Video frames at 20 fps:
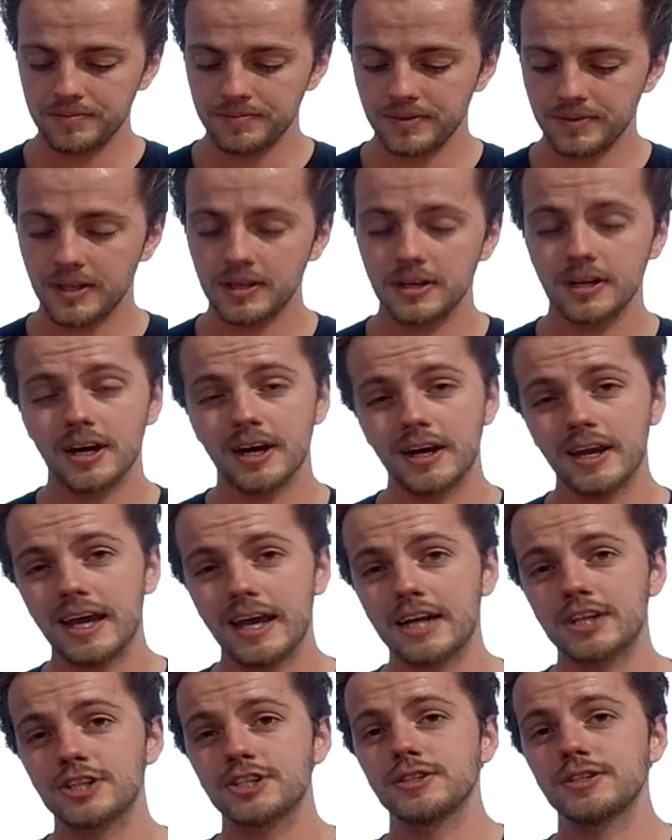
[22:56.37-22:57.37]
not
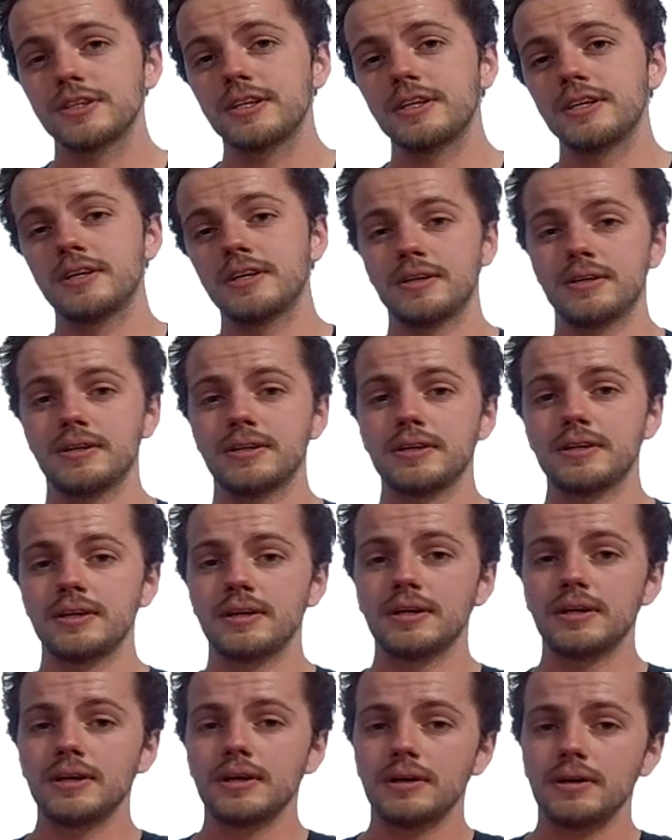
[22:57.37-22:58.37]
actually
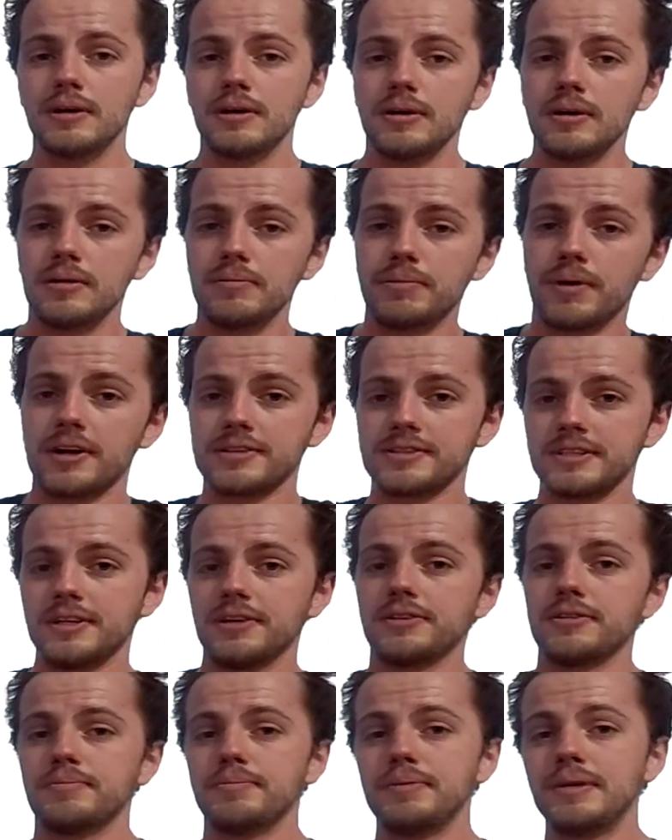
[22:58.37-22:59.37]
blocking other
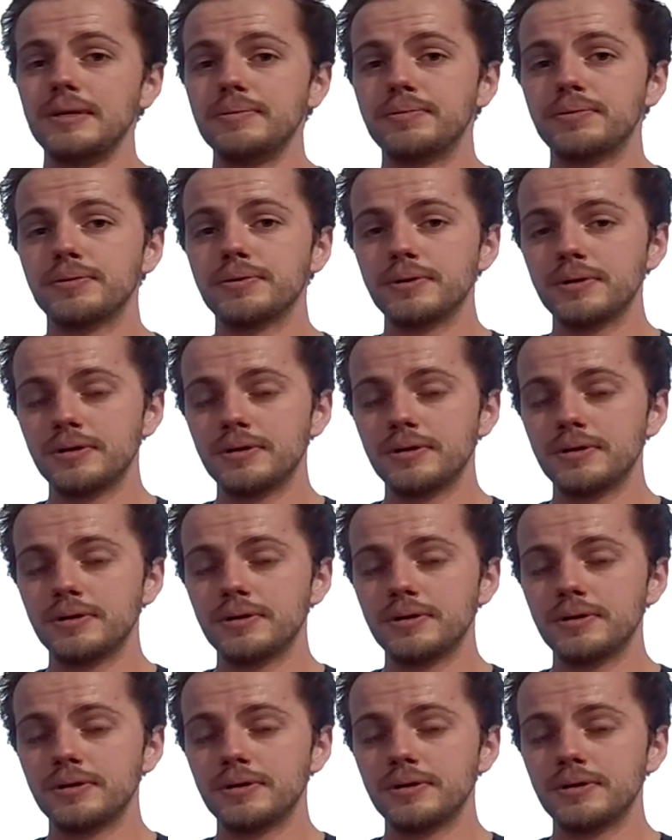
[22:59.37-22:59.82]
people,